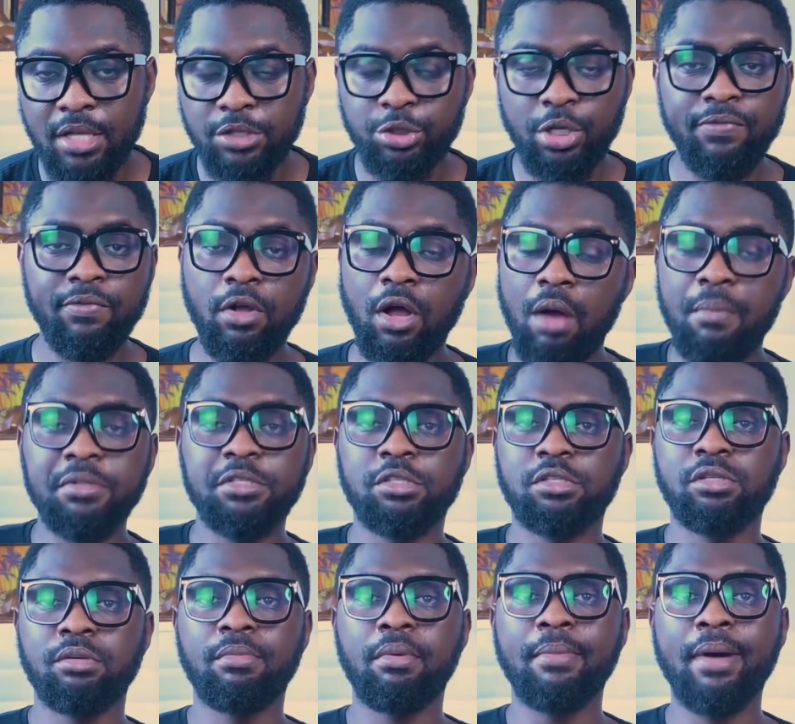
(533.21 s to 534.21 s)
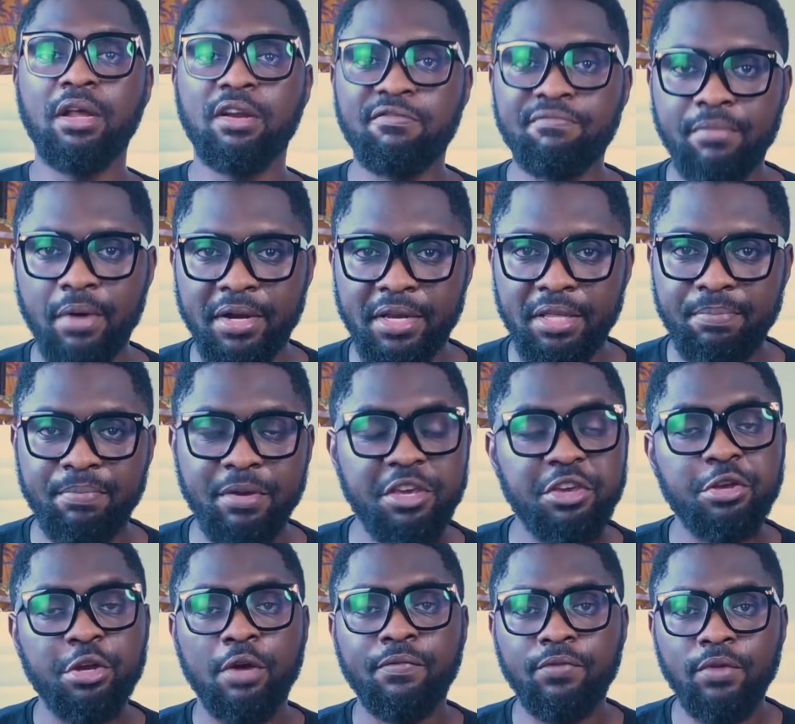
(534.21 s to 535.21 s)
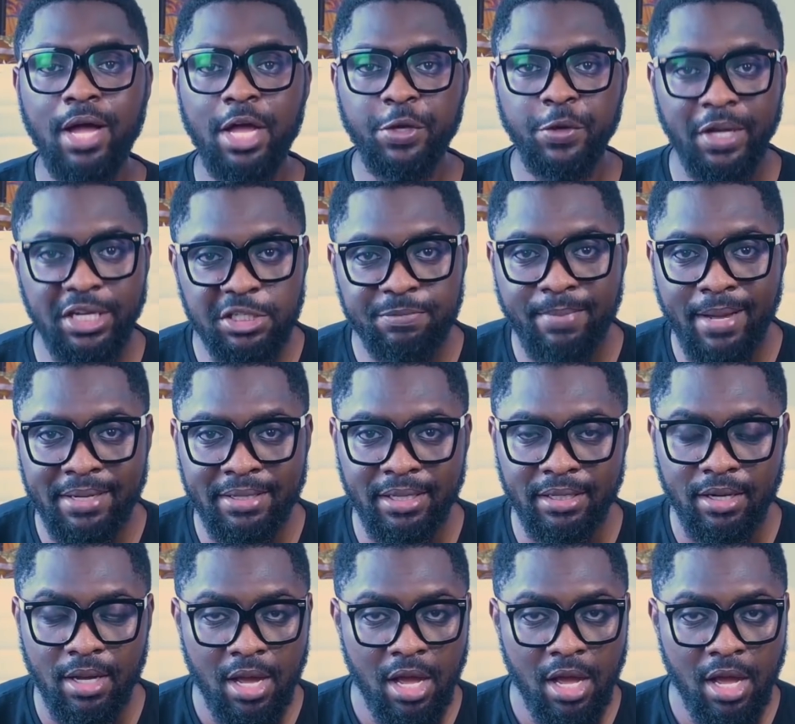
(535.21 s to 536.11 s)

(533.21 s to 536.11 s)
So if you come into some amount of money, be careful how you expend it.